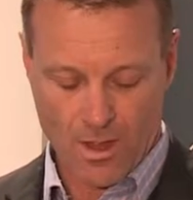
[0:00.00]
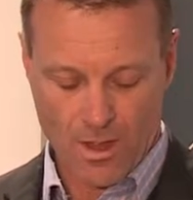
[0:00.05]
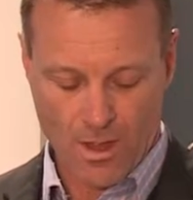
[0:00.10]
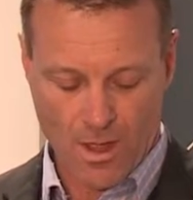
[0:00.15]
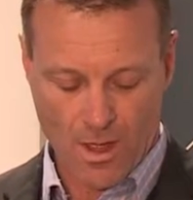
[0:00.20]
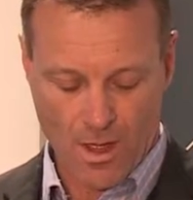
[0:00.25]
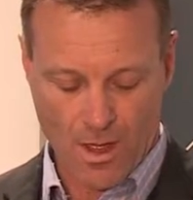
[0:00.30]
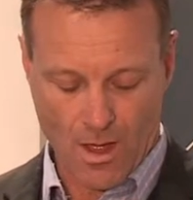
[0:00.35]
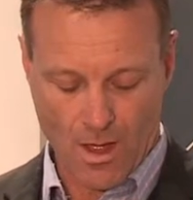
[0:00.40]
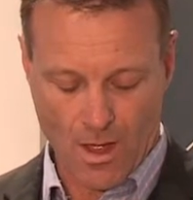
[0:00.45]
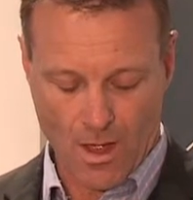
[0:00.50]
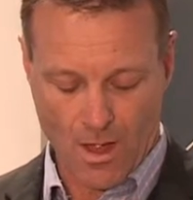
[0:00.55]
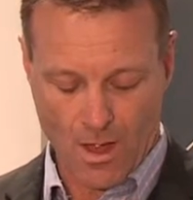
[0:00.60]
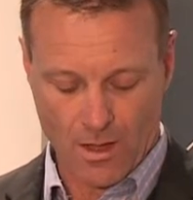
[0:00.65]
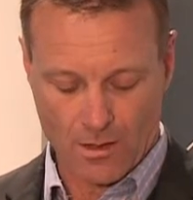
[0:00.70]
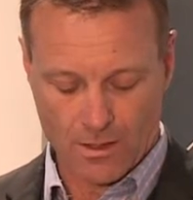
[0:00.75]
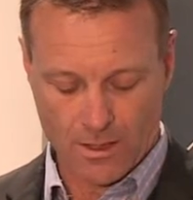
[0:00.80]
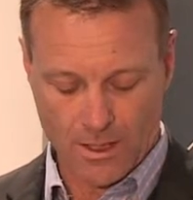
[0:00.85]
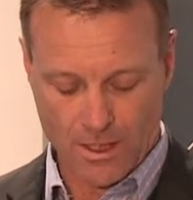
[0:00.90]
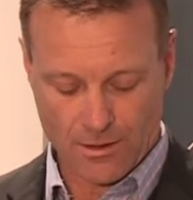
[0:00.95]

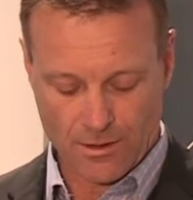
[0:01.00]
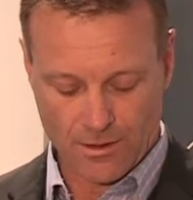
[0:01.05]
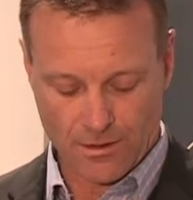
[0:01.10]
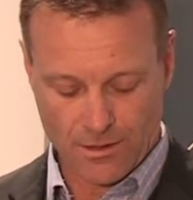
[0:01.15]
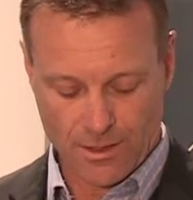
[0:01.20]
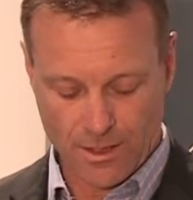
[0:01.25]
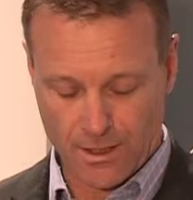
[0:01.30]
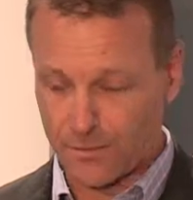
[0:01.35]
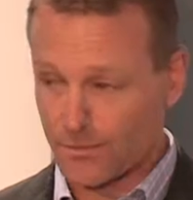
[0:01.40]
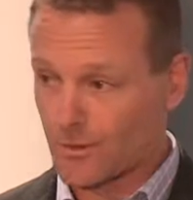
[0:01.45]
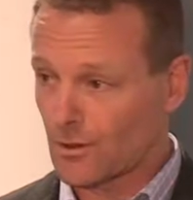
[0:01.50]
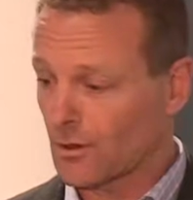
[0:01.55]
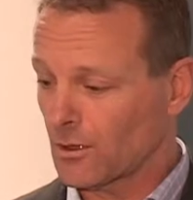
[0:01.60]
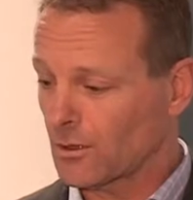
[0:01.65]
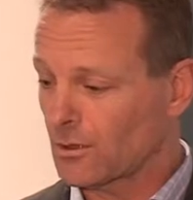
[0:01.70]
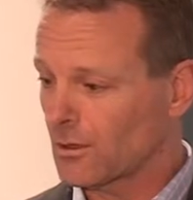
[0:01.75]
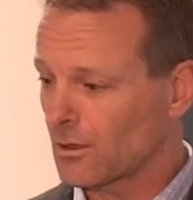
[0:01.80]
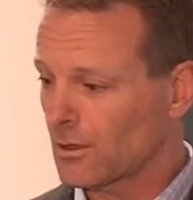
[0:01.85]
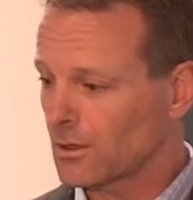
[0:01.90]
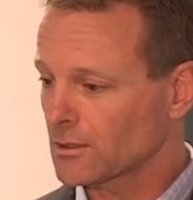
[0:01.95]
Uh, the other thing that
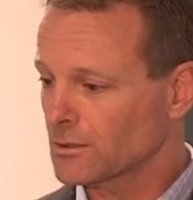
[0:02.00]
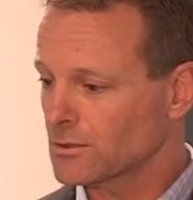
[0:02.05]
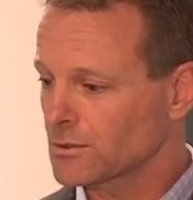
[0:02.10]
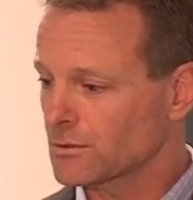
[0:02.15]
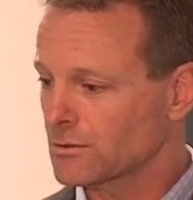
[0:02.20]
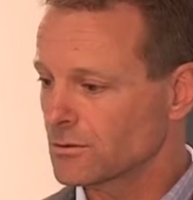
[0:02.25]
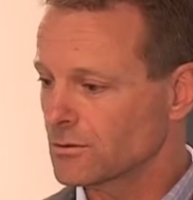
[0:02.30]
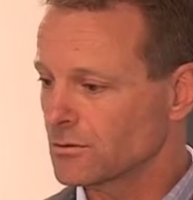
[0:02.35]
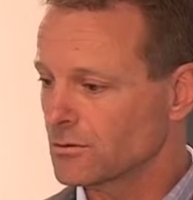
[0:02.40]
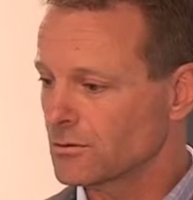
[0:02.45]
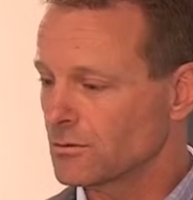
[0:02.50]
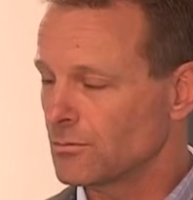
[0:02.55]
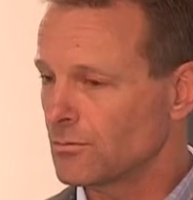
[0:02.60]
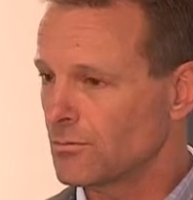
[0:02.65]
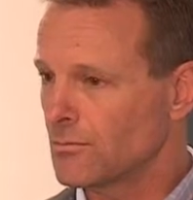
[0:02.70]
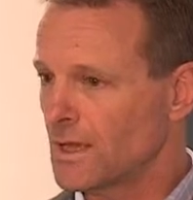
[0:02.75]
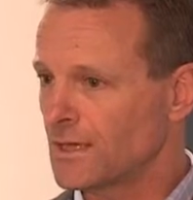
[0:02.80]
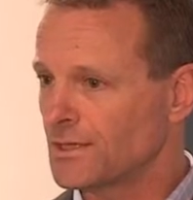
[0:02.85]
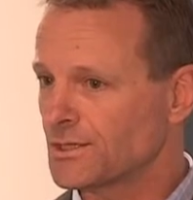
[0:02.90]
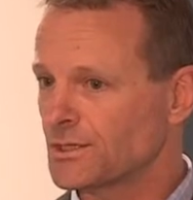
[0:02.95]
I'd like to
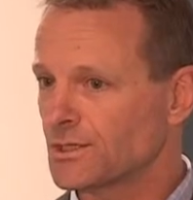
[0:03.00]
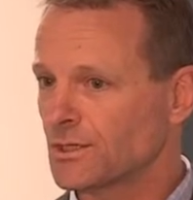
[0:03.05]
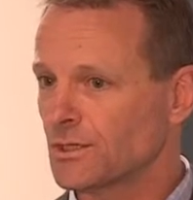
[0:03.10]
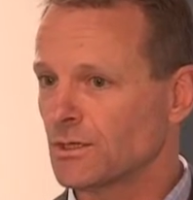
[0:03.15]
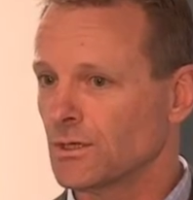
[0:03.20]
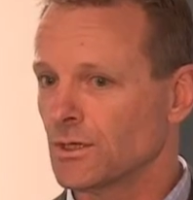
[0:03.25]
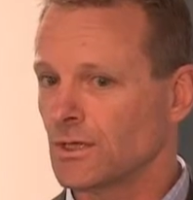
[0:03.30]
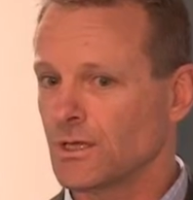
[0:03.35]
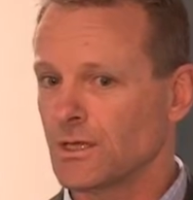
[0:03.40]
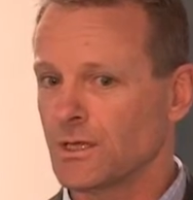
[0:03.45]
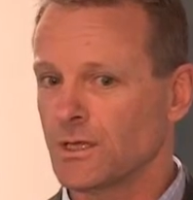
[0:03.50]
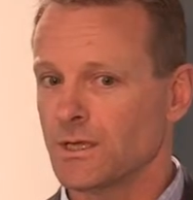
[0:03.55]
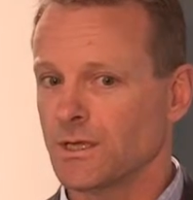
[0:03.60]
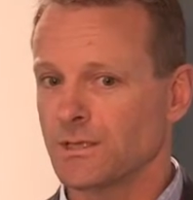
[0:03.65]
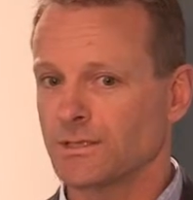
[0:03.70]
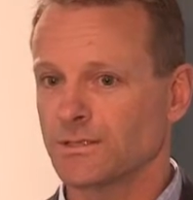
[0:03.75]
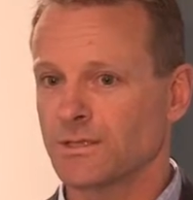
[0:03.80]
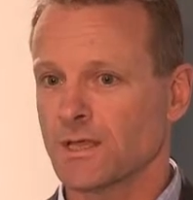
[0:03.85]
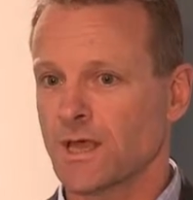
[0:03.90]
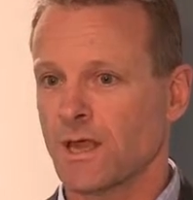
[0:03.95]
mention
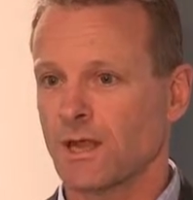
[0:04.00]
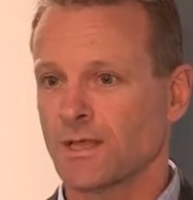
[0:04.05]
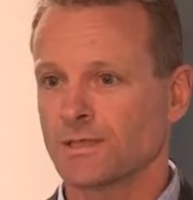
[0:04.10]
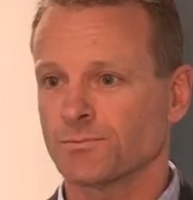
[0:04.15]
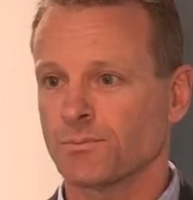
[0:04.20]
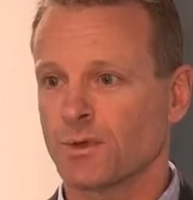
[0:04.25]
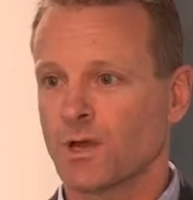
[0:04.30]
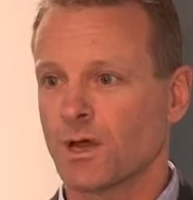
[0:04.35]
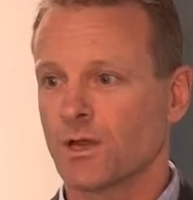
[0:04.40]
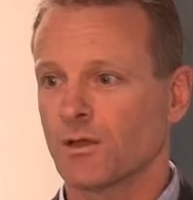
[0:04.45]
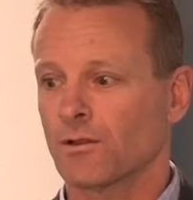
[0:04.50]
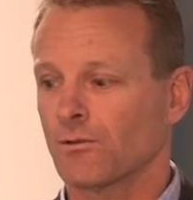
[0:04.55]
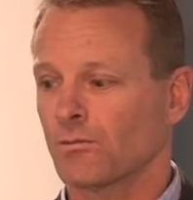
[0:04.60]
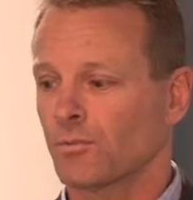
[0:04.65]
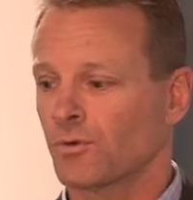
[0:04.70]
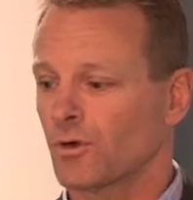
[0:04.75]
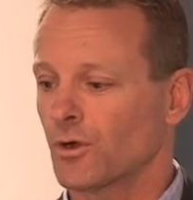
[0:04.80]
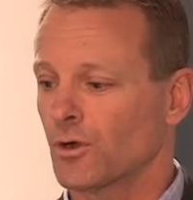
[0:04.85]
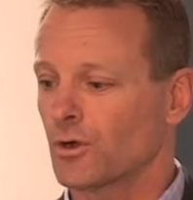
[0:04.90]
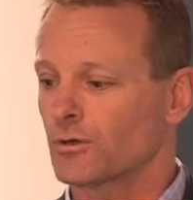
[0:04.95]
is that as part of the
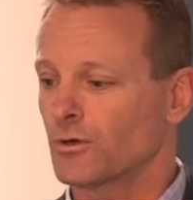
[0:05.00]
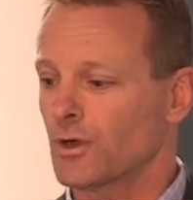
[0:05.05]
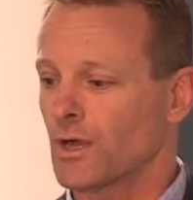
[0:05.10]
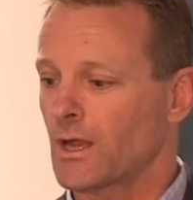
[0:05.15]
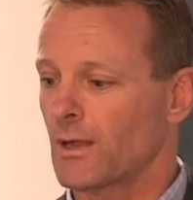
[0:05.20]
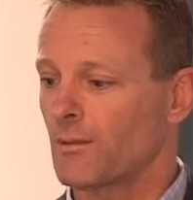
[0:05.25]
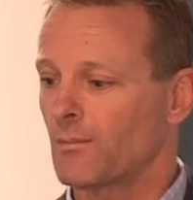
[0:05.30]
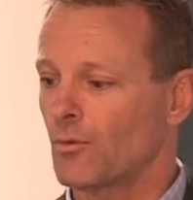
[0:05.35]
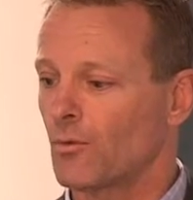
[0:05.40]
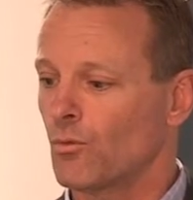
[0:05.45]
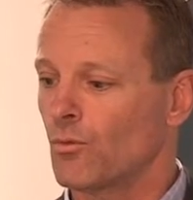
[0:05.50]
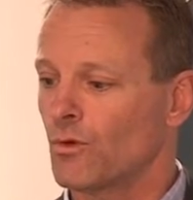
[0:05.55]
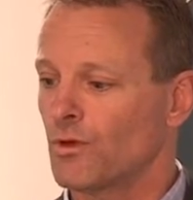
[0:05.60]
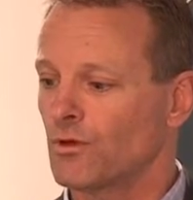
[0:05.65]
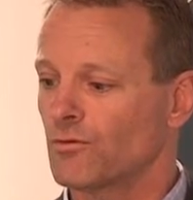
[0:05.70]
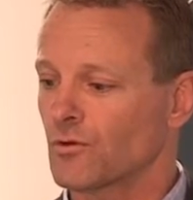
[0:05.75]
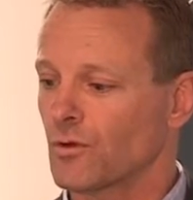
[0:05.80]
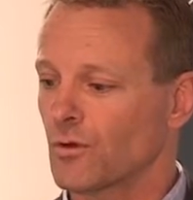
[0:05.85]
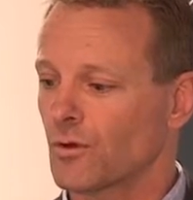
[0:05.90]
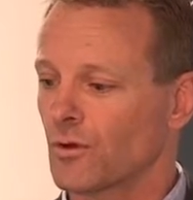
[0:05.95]
program,
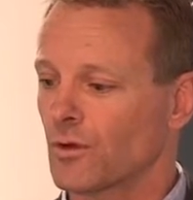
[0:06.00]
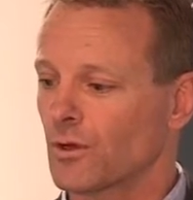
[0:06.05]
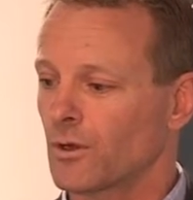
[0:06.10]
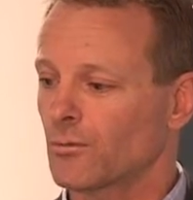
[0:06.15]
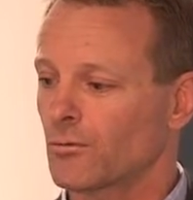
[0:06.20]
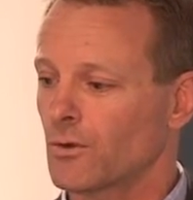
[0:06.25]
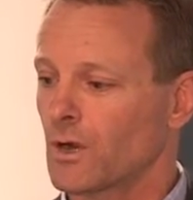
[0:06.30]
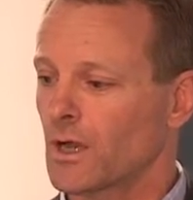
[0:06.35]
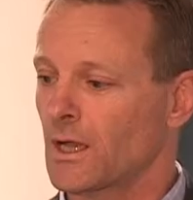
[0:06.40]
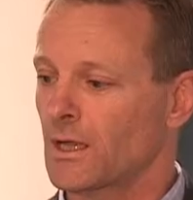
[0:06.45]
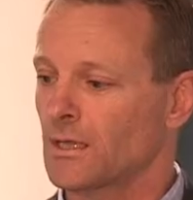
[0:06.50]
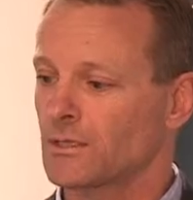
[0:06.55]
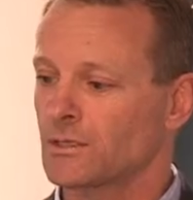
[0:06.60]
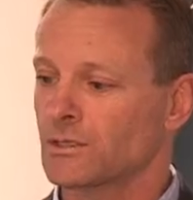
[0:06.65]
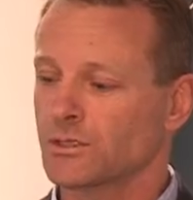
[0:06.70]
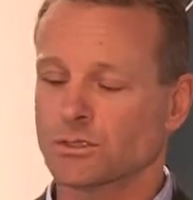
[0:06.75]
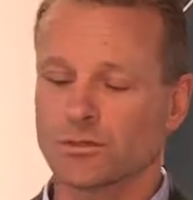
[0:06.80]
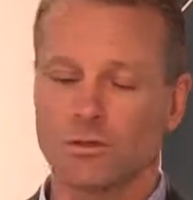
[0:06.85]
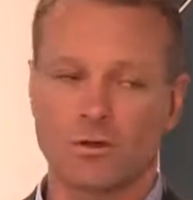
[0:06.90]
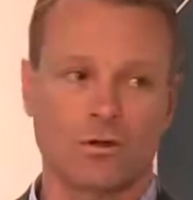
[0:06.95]
we've got a
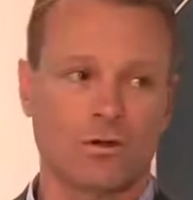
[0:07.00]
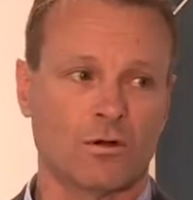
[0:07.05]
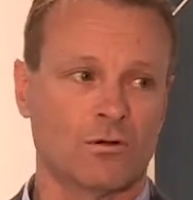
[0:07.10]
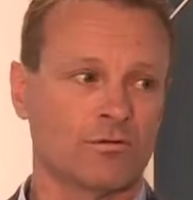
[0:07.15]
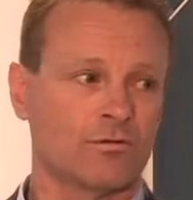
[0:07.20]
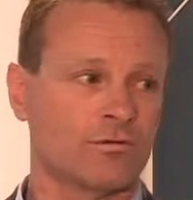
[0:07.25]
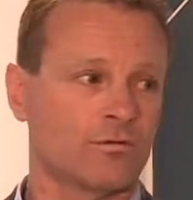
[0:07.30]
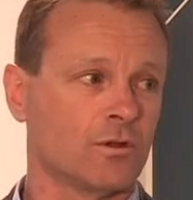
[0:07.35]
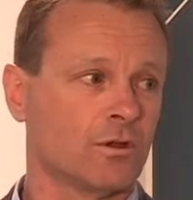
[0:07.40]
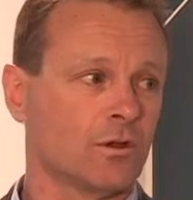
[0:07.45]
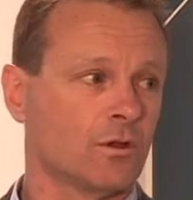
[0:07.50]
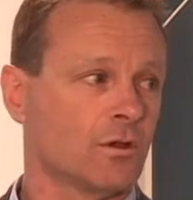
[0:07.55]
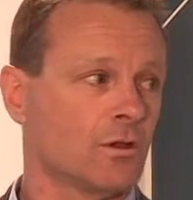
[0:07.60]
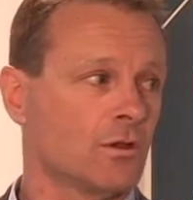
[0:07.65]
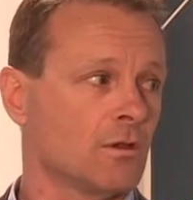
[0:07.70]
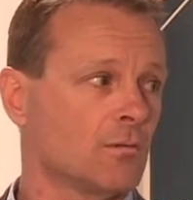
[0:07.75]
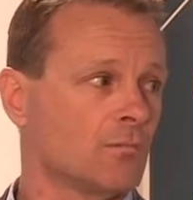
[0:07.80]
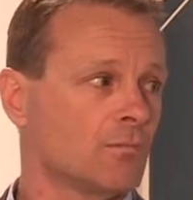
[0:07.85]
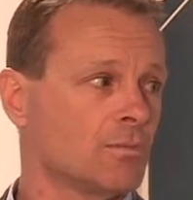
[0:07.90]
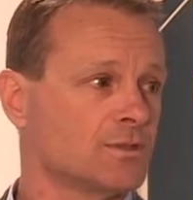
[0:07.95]
range of
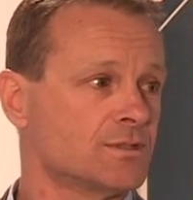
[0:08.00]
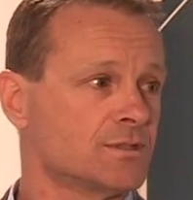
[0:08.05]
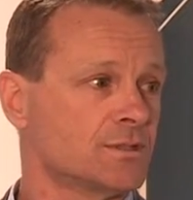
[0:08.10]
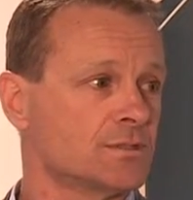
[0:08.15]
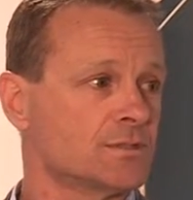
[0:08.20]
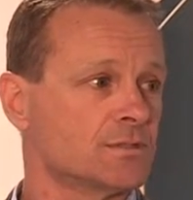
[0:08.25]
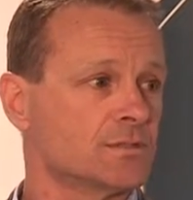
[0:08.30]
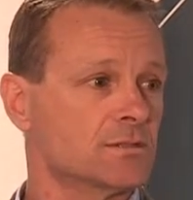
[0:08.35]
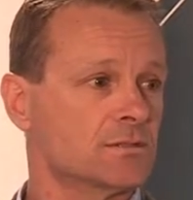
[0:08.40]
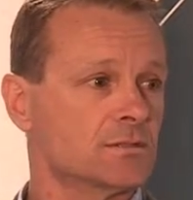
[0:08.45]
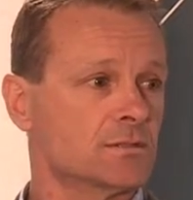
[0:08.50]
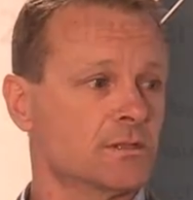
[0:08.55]
business